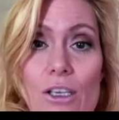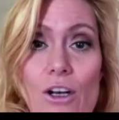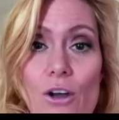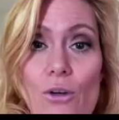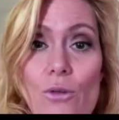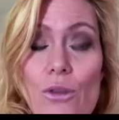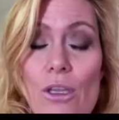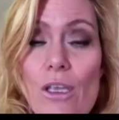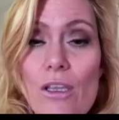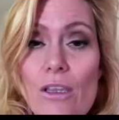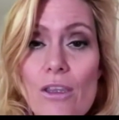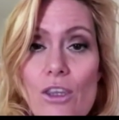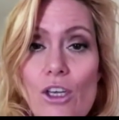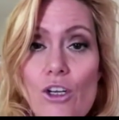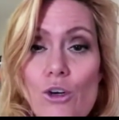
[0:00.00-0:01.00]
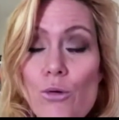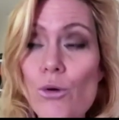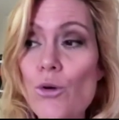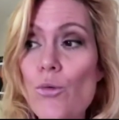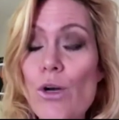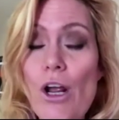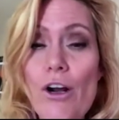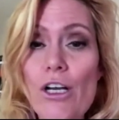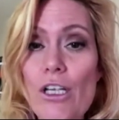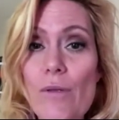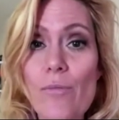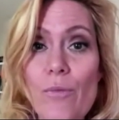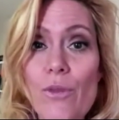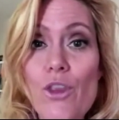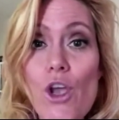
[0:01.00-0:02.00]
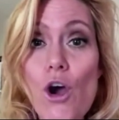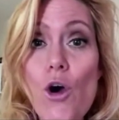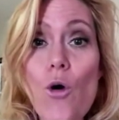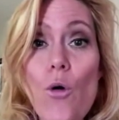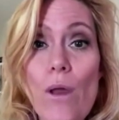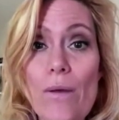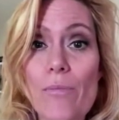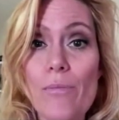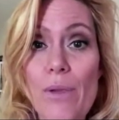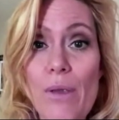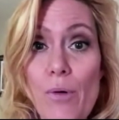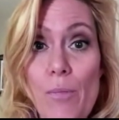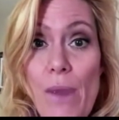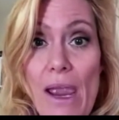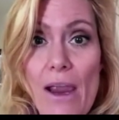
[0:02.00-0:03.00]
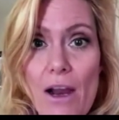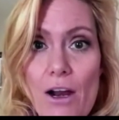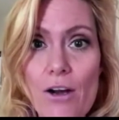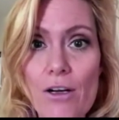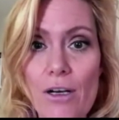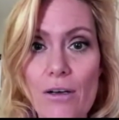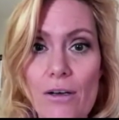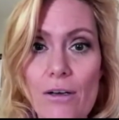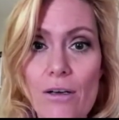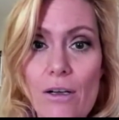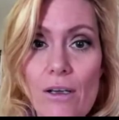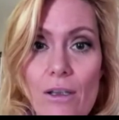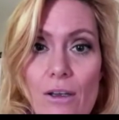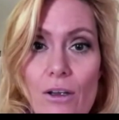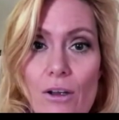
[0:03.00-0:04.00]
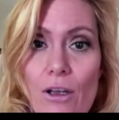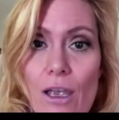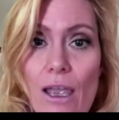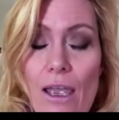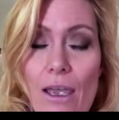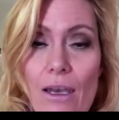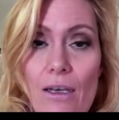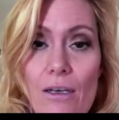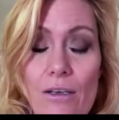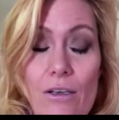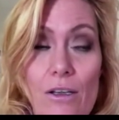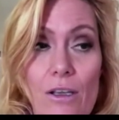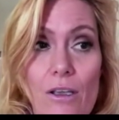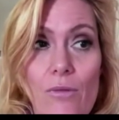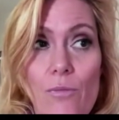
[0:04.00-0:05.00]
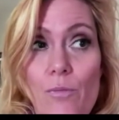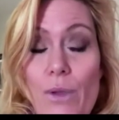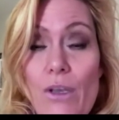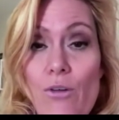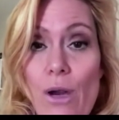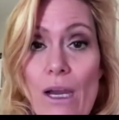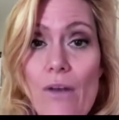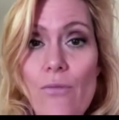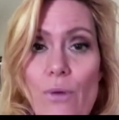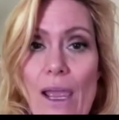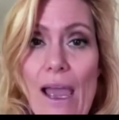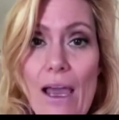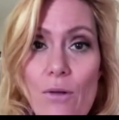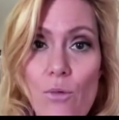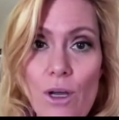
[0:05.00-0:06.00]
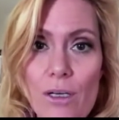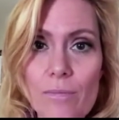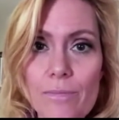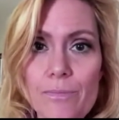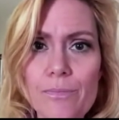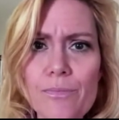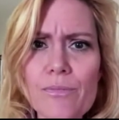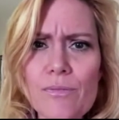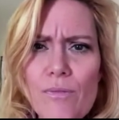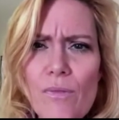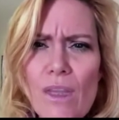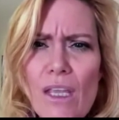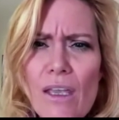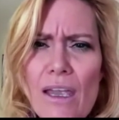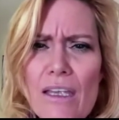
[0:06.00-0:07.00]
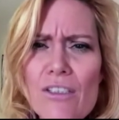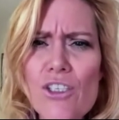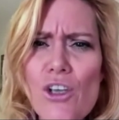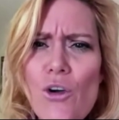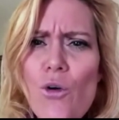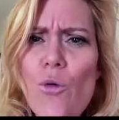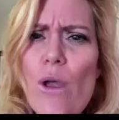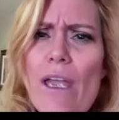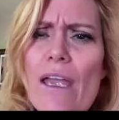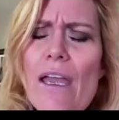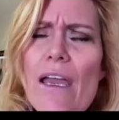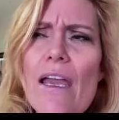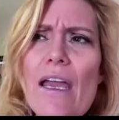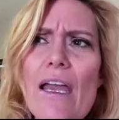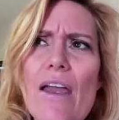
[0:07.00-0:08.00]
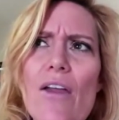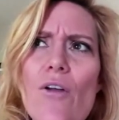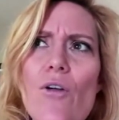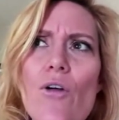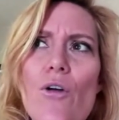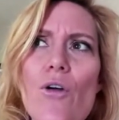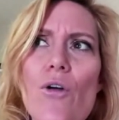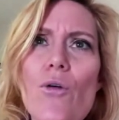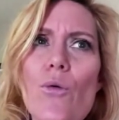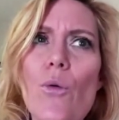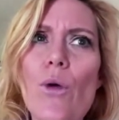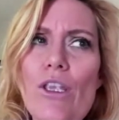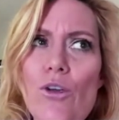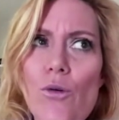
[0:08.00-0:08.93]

you know, the crew would already know and be prepared, and be great if we had one. And so when